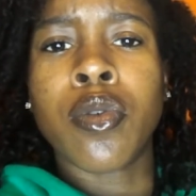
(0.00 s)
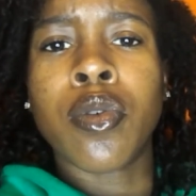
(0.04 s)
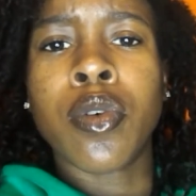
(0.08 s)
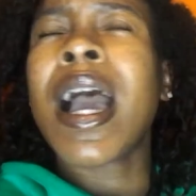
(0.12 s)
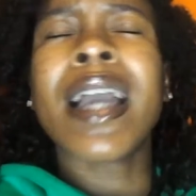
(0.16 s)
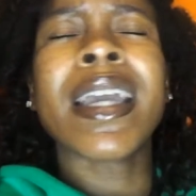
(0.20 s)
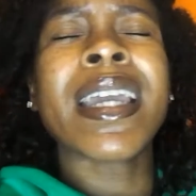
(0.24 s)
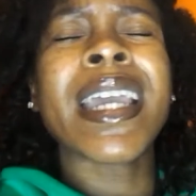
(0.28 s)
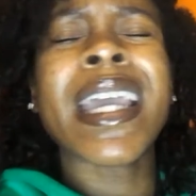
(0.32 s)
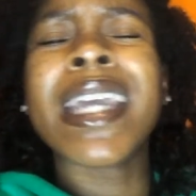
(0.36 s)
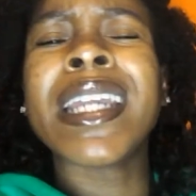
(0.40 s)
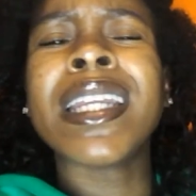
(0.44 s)

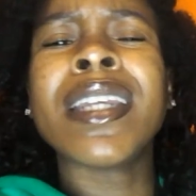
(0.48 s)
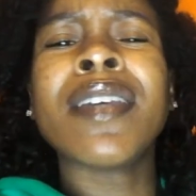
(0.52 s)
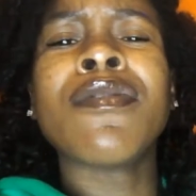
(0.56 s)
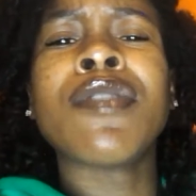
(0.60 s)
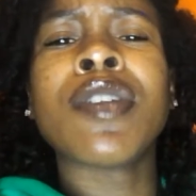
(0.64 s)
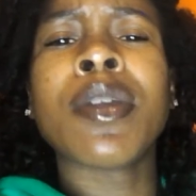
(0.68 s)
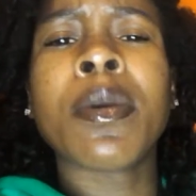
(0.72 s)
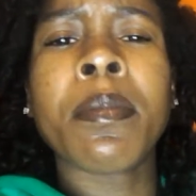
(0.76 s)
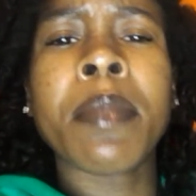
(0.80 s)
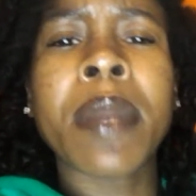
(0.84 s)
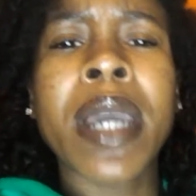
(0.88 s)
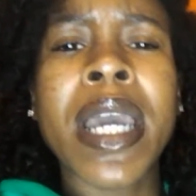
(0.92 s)
I can't
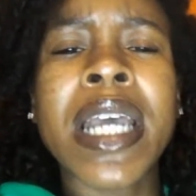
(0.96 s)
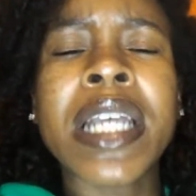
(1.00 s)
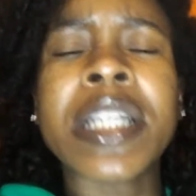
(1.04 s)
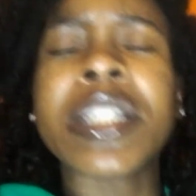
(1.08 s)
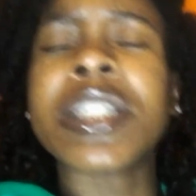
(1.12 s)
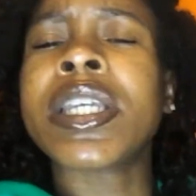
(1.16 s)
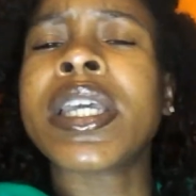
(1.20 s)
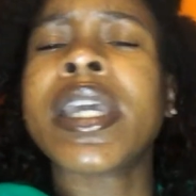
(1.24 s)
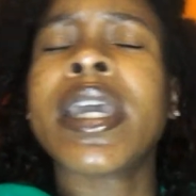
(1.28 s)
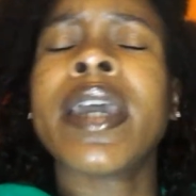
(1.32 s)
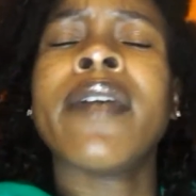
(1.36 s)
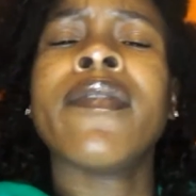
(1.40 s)
even
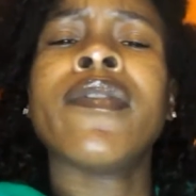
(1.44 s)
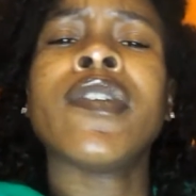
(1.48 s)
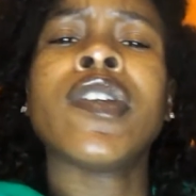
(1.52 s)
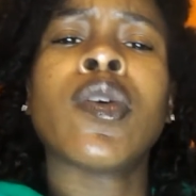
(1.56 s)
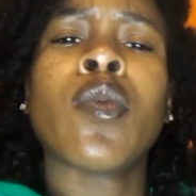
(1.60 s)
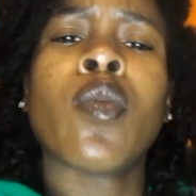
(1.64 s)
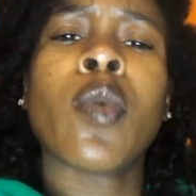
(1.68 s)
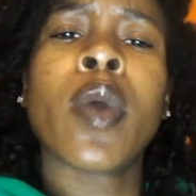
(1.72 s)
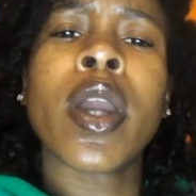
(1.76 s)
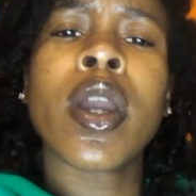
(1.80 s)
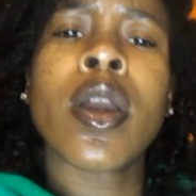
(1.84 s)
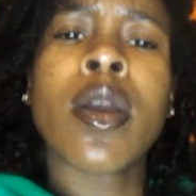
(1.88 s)
imagine having
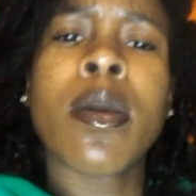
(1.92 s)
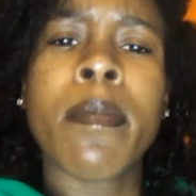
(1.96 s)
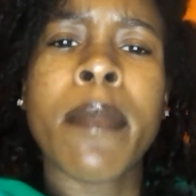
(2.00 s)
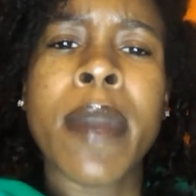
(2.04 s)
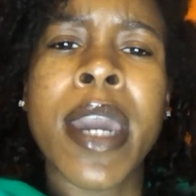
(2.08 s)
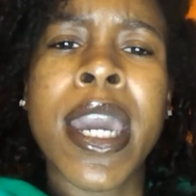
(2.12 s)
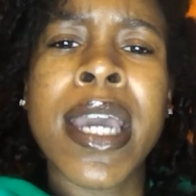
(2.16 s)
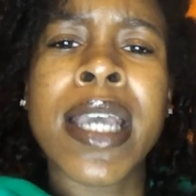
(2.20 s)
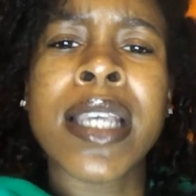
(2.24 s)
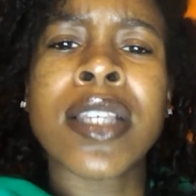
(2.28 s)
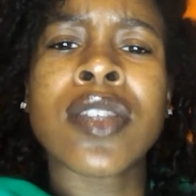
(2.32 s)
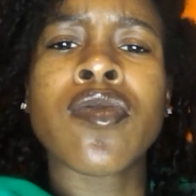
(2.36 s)
to wear a
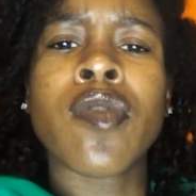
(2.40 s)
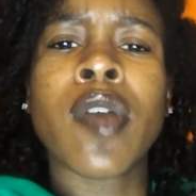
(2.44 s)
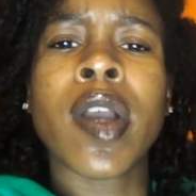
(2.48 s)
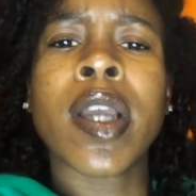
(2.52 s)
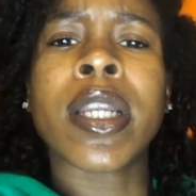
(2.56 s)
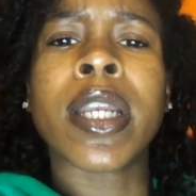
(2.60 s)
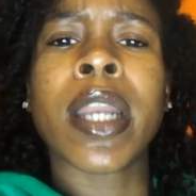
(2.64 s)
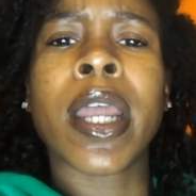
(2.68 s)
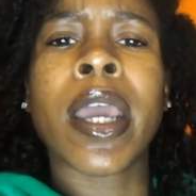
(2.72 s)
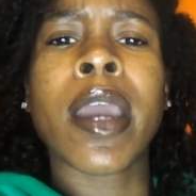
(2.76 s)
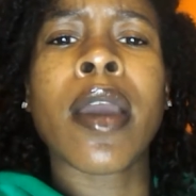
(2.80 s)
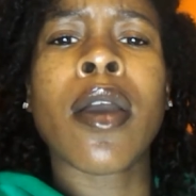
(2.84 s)
mask
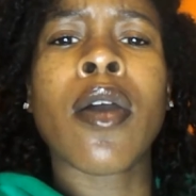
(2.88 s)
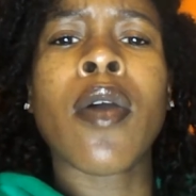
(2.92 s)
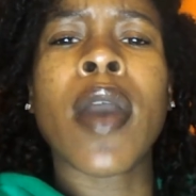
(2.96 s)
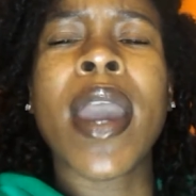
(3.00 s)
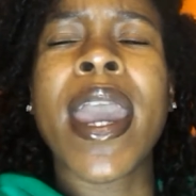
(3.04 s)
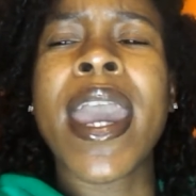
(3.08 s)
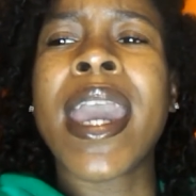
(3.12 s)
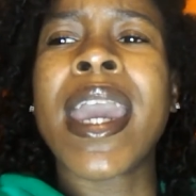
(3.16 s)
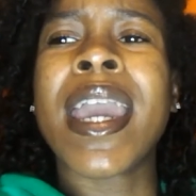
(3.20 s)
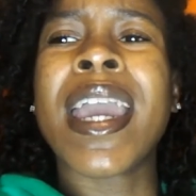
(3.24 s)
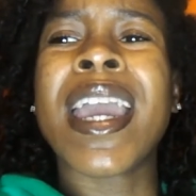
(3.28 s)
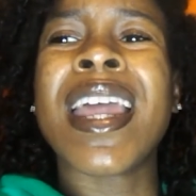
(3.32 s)
right now,
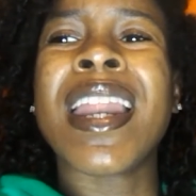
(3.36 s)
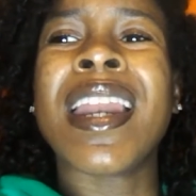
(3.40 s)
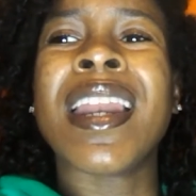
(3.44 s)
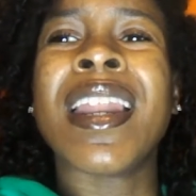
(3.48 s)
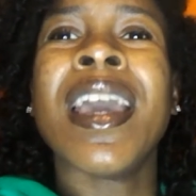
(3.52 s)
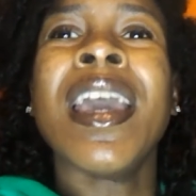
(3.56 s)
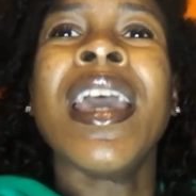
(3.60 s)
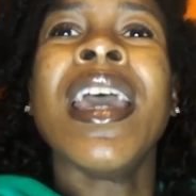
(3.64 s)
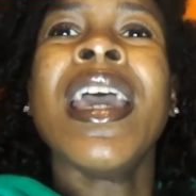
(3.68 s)
and